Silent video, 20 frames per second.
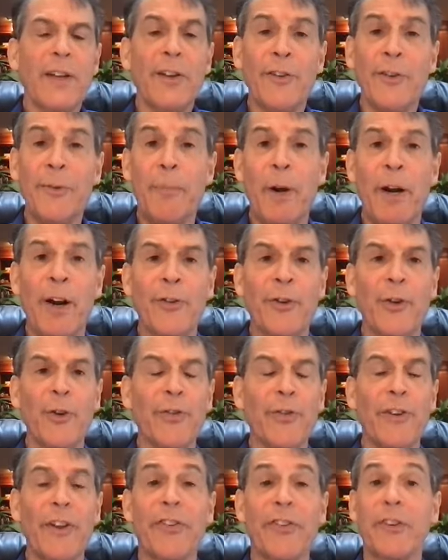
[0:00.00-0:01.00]
spiritual
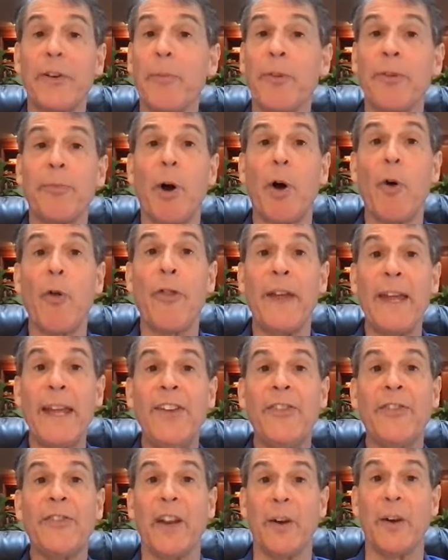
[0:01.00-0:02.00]
systems, both
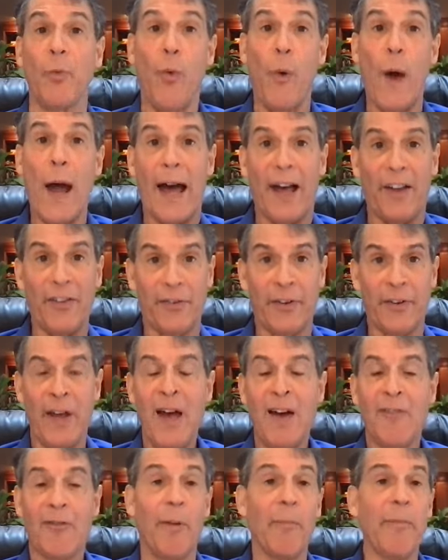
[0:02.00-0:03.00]
East and West,
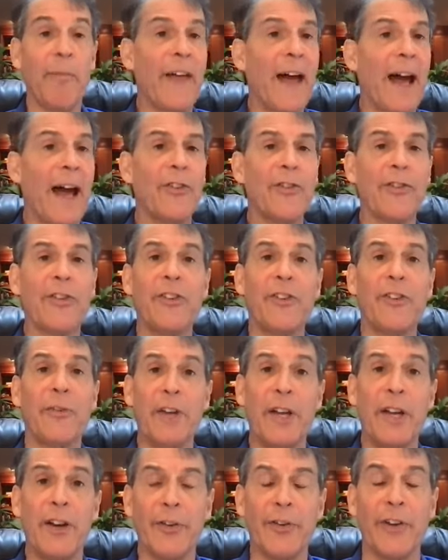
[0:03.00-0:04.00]
from thousands of
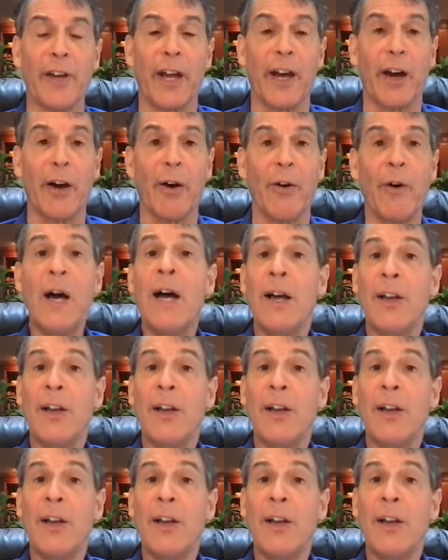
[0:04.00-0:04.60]
years ago,